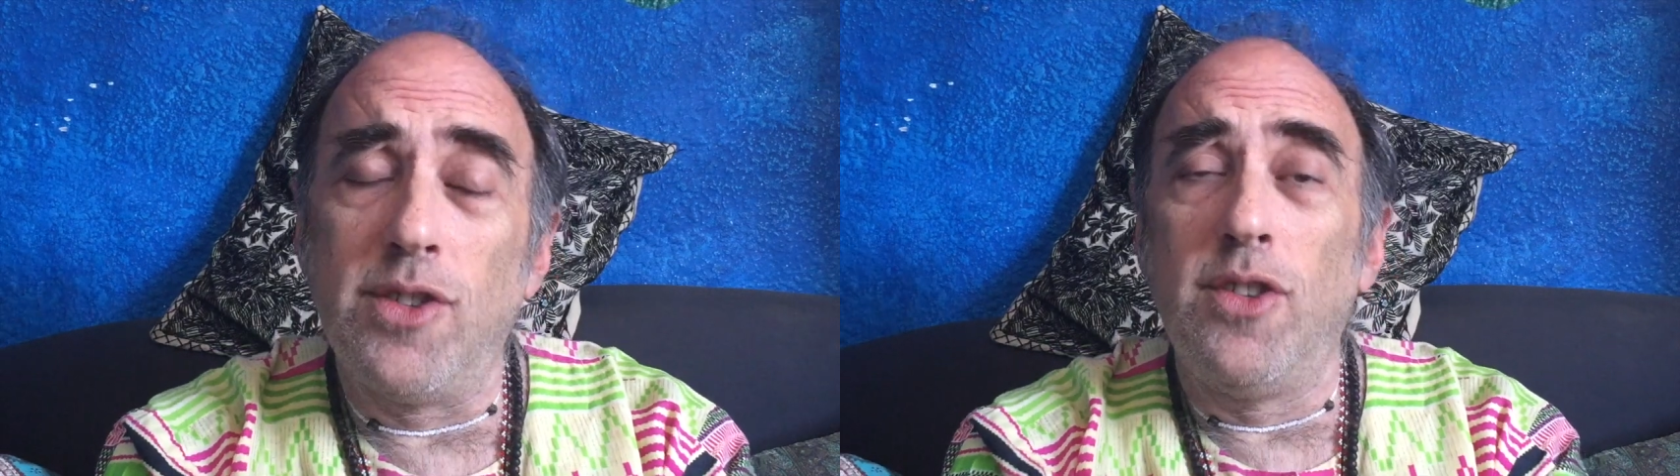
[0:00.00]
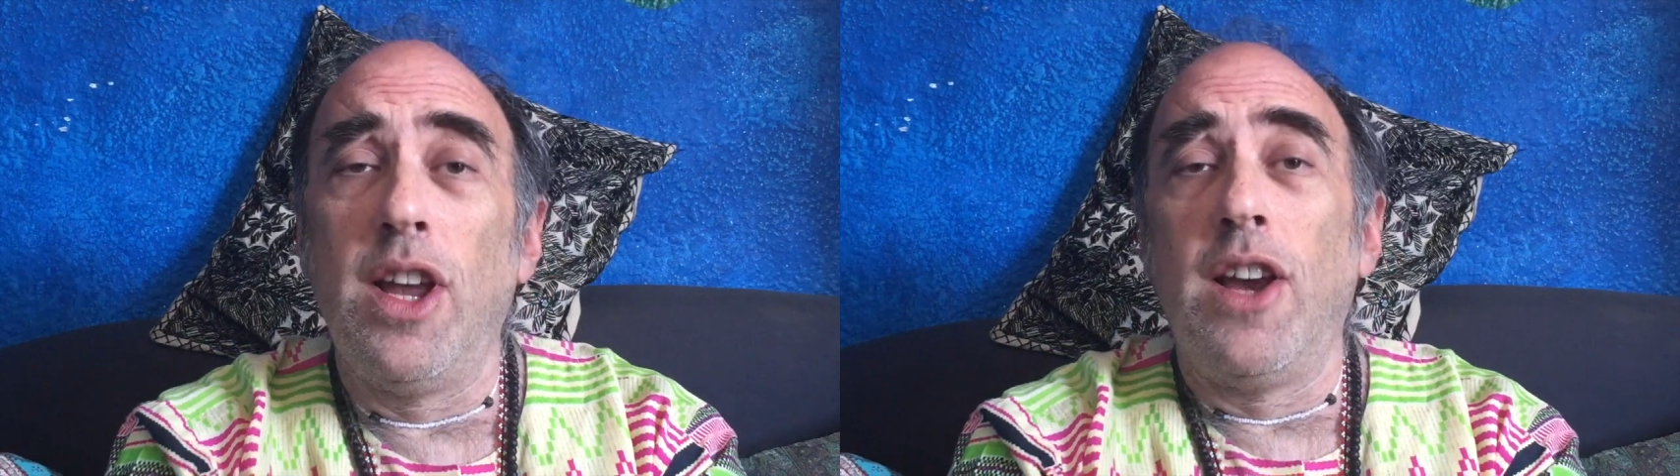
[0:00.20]

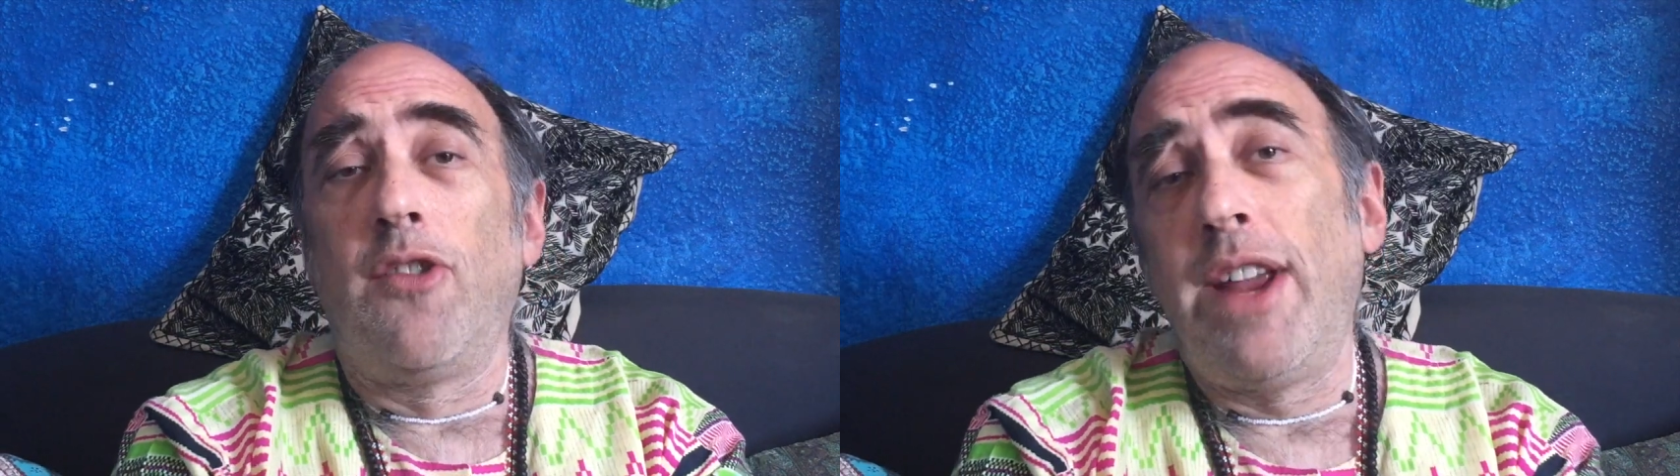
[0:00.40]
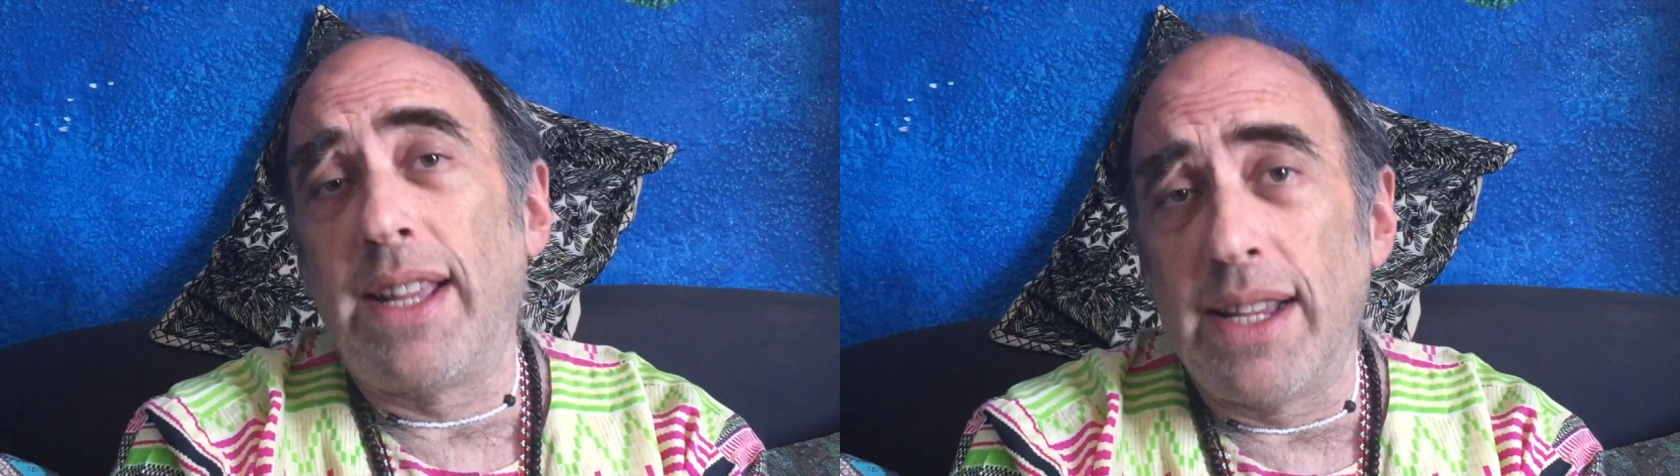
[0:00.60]
to
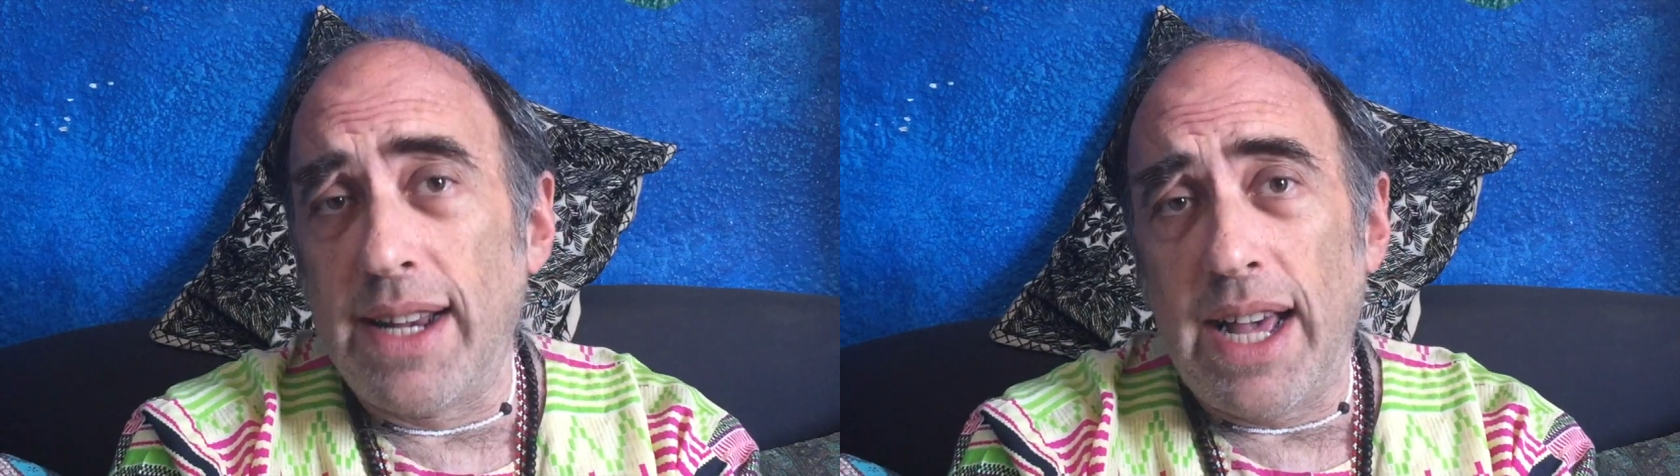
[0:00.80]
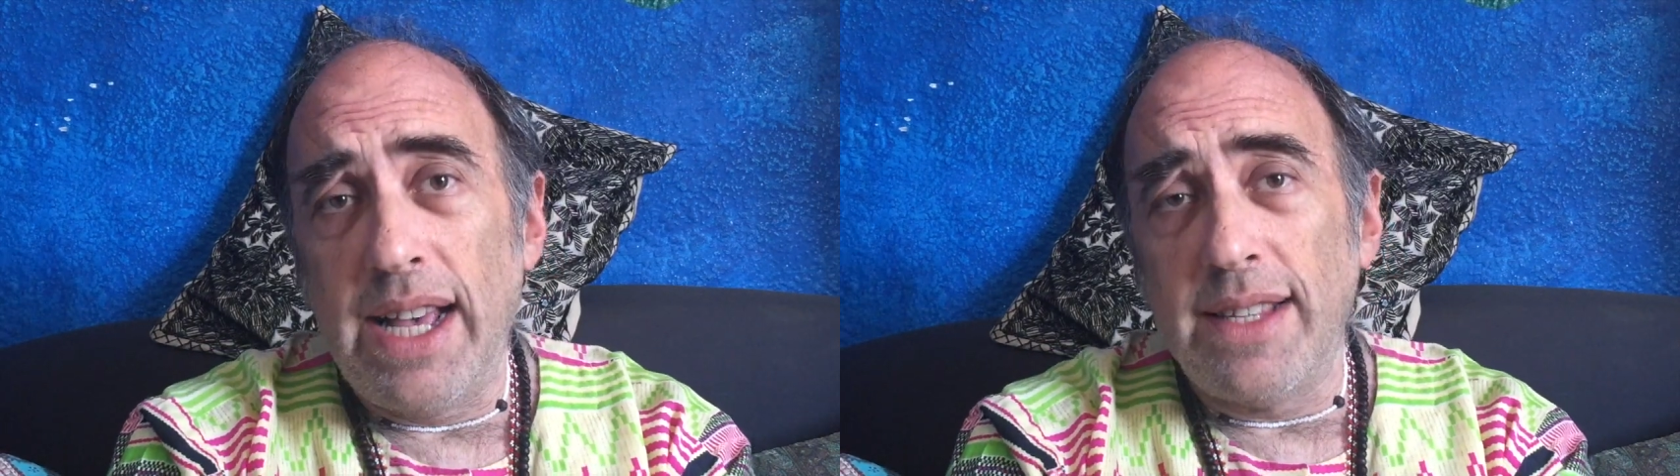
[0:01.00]

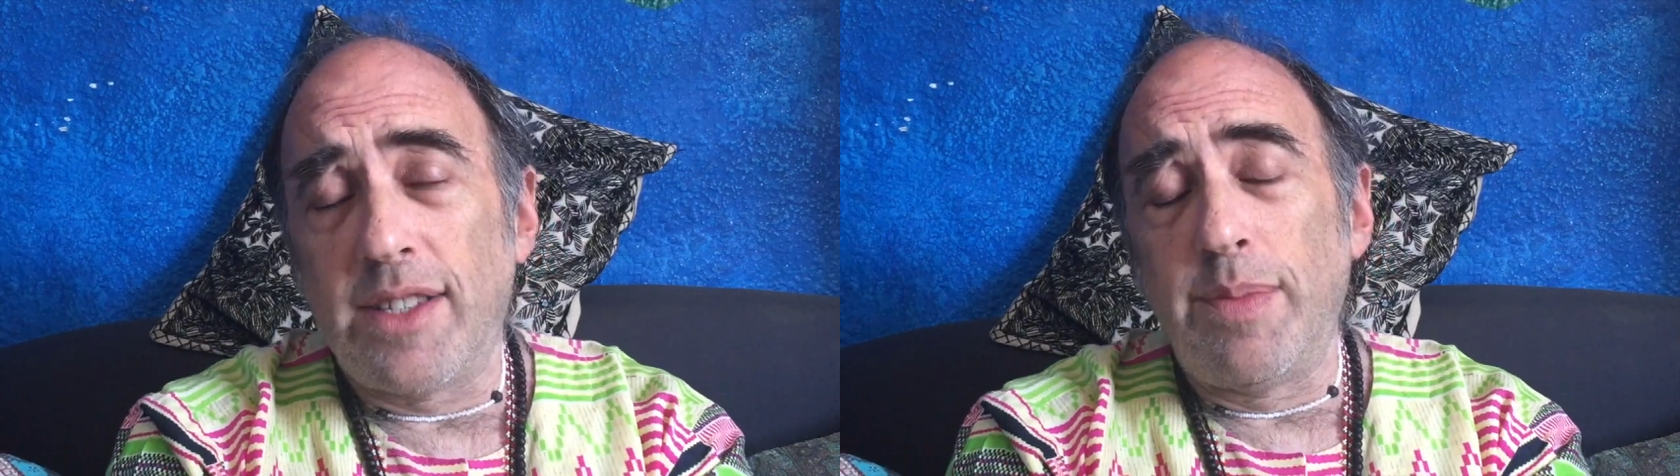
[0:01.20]
recognize,